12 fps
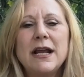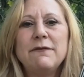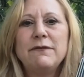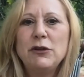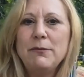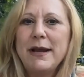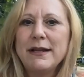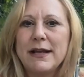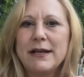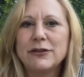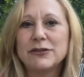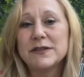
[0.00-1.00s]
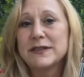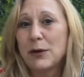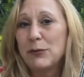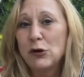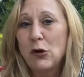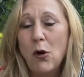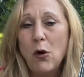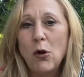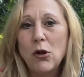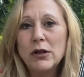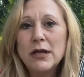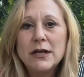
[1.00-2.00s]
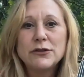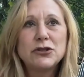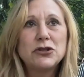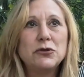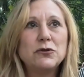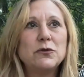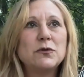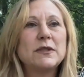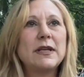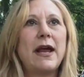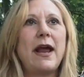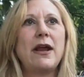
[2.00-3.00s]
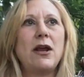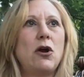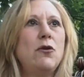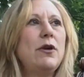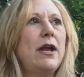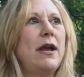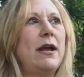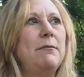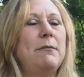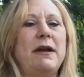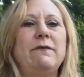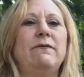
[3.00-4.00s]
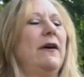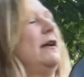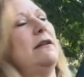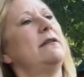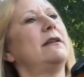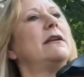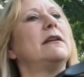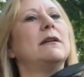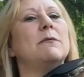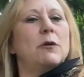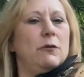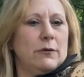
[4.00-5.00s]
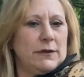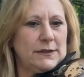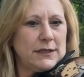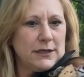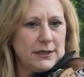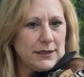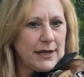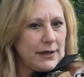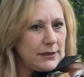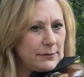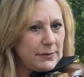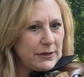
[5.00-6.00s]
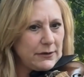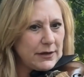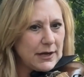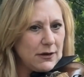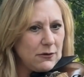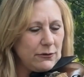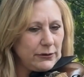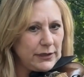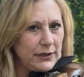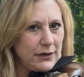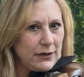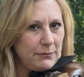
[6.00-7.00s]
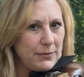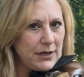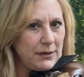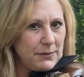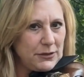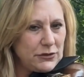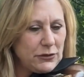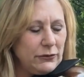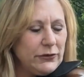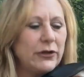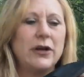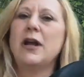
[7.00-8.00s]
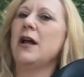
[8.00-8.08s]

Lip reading: If you make that your summer goal, to say, okay, my violin, I'm always getting nailed about not holding it up on my shoulder.